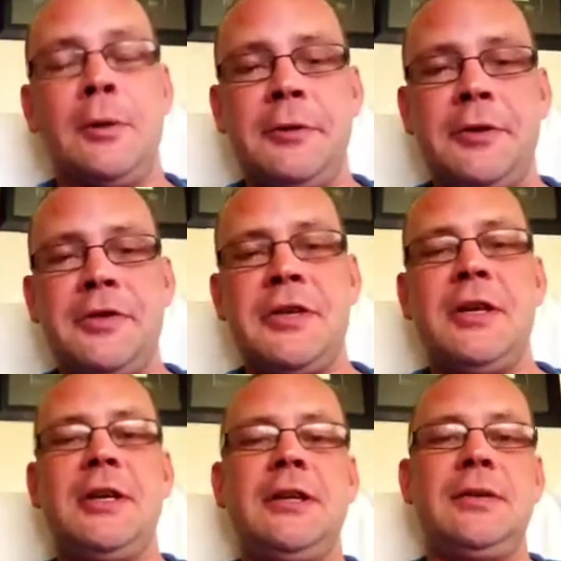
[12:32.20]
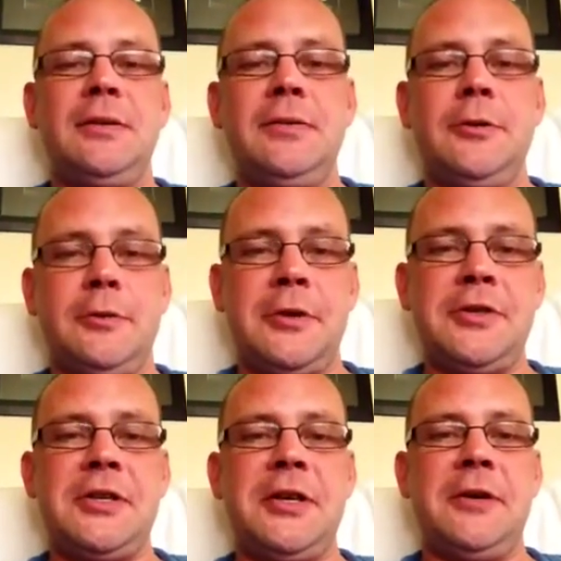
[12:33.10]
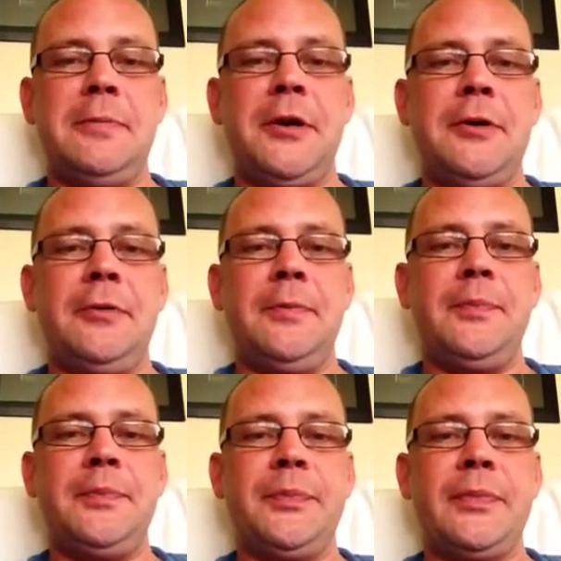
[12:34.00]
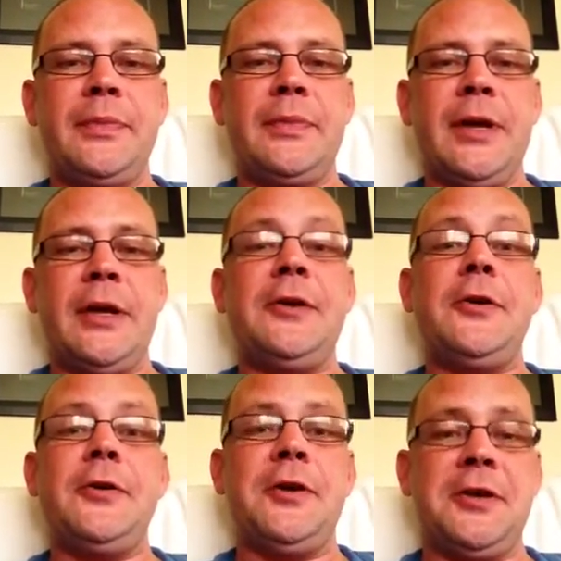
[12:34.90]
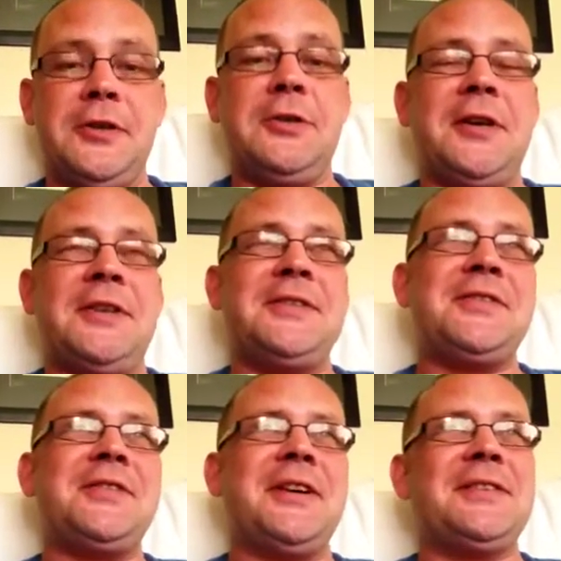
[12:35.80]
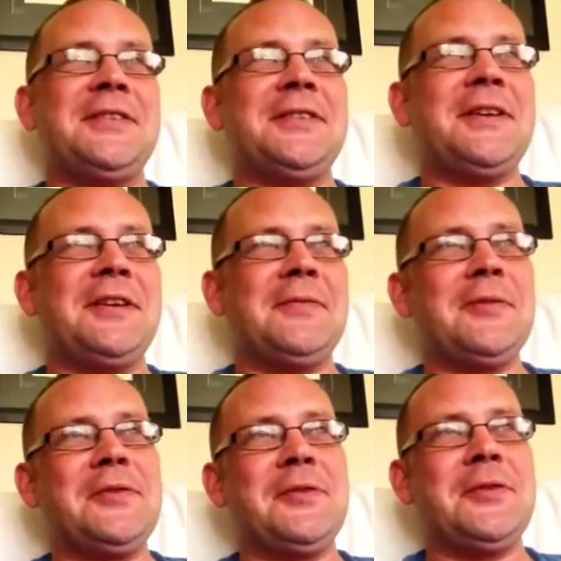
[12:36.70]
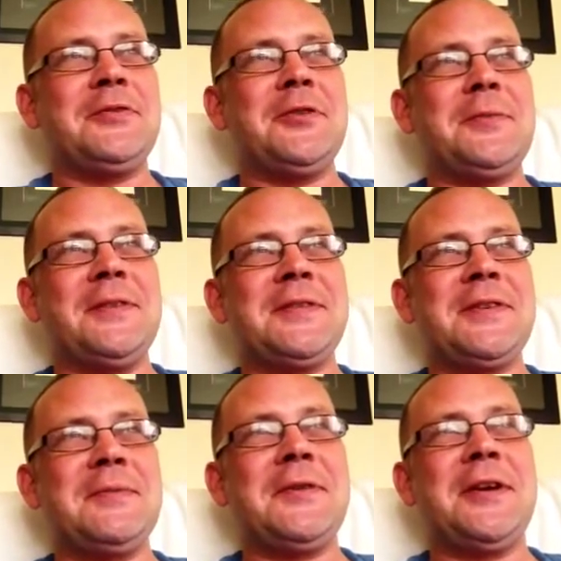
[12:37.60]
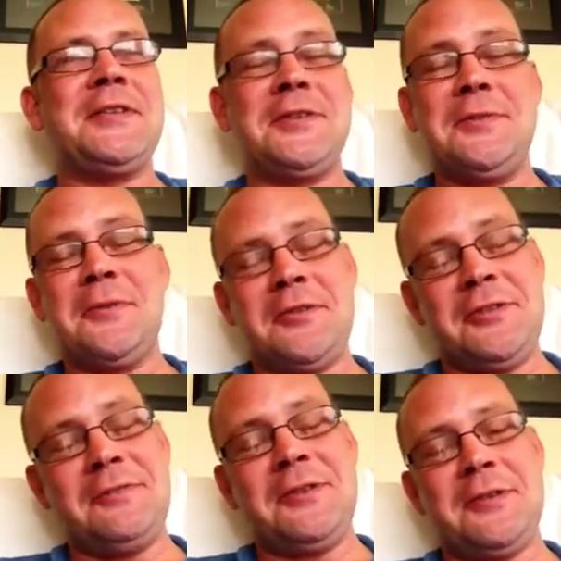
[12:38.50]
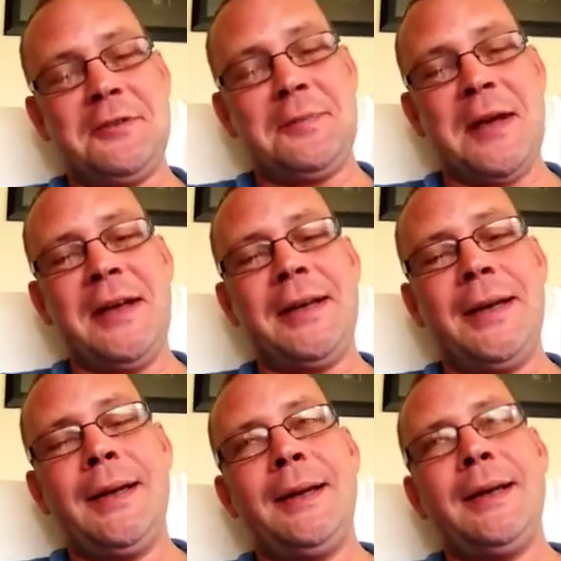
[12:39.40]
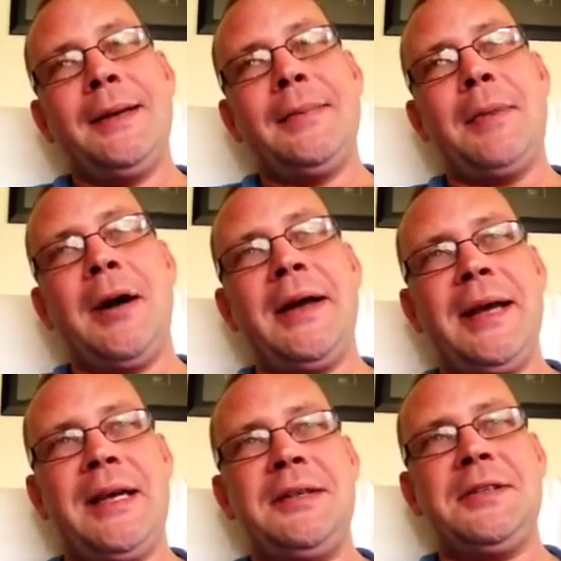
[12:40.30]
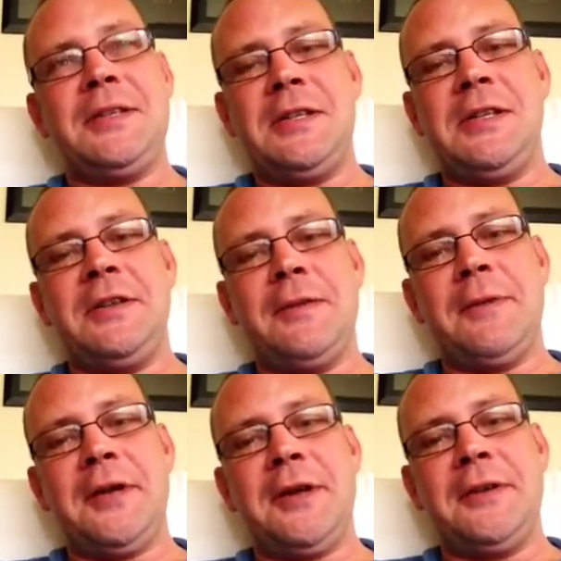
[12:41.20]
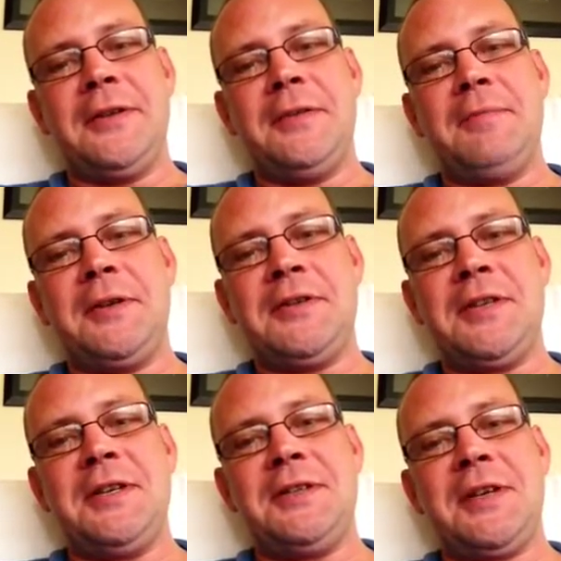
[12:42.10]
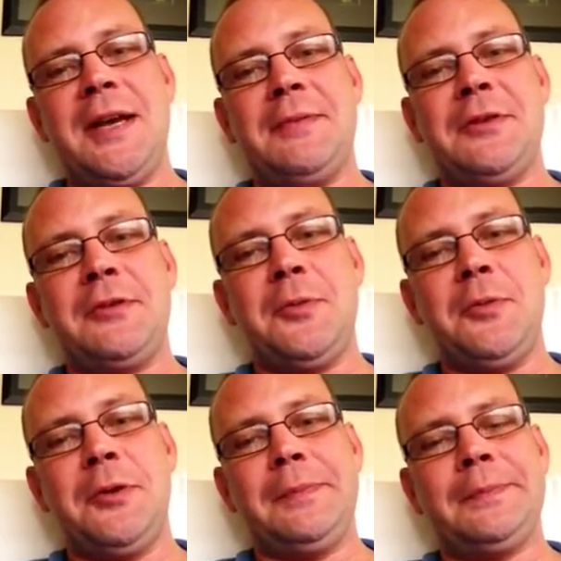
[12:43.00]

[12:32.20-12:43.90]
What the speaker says: I'm going to say, who I'm going to say it about. And I know that I do get distracted and I wander off topic. So I do watch the videos back, but I hate to delete them because it is capturing the moment.